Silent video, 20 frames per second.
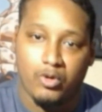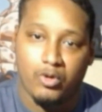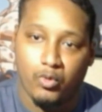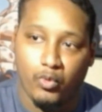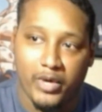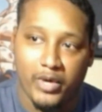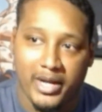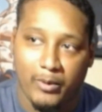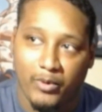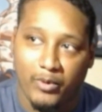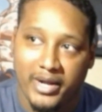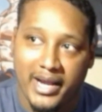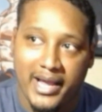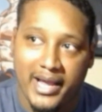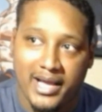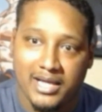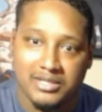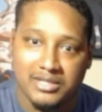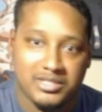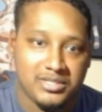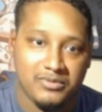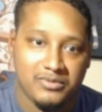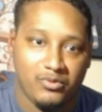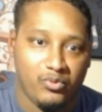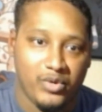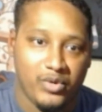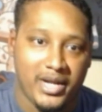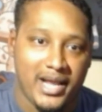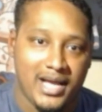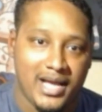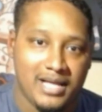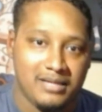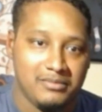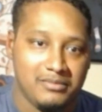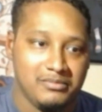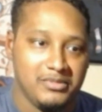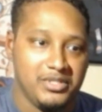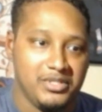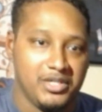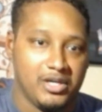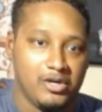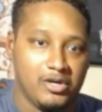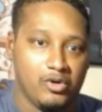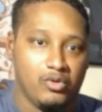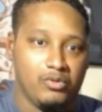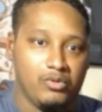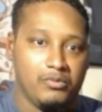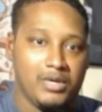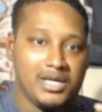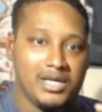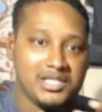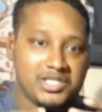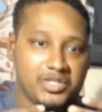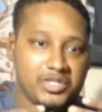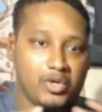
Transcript: without us